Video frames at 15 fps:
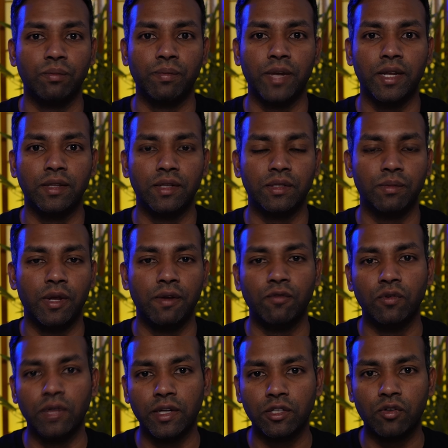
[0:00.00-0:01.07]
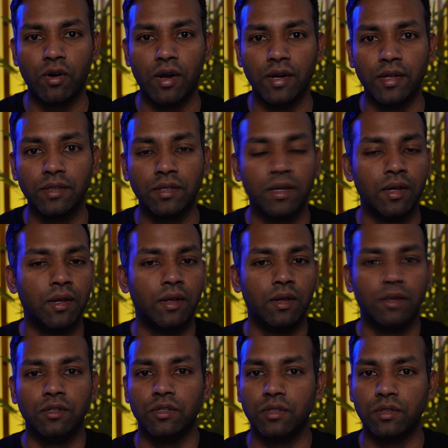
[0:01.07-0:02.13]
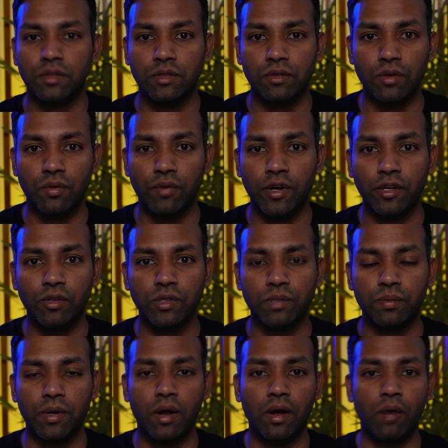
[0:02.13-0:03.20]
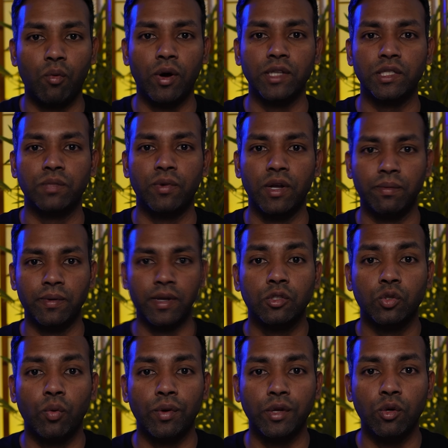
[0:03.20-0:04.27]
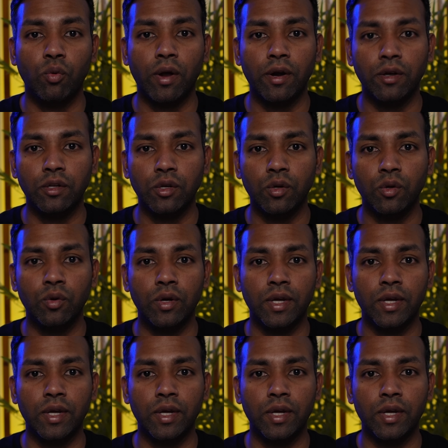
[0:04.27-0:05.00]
paint that's made for electronics. Just your regular white spray paint. So what you want to do